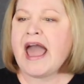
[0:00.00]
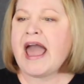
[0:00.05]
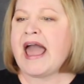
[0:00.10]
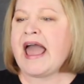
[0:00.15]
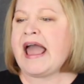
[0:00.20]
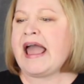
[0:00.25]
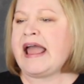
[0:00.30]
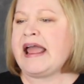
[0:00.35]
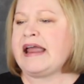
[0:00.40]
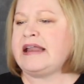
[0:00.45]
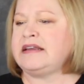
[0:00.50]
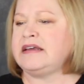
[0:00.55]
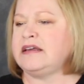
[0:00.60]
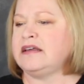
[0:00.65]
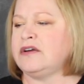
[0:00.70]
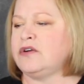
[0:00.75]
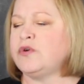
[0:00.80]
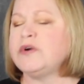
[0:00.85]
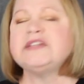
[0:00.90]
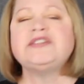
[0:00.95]
and
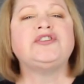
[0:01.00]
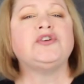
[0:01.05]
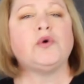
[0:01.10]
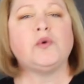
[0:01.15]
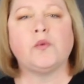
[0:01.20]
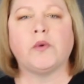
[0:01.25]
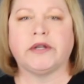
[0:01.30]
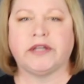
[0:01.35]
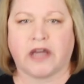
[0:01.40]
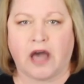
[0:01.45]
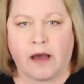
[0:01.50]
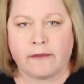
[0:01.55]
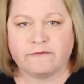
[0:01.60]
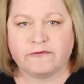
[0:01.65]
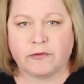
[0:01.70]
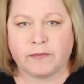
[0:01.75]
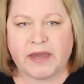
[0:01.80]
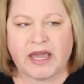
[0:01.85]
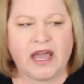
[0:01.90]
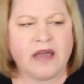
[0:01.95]
chrystal would come
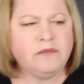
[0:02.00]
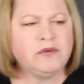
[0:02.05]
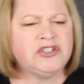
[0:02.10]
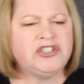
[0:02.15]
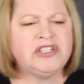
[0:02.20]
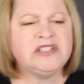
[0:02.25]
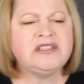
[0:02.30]
for me it was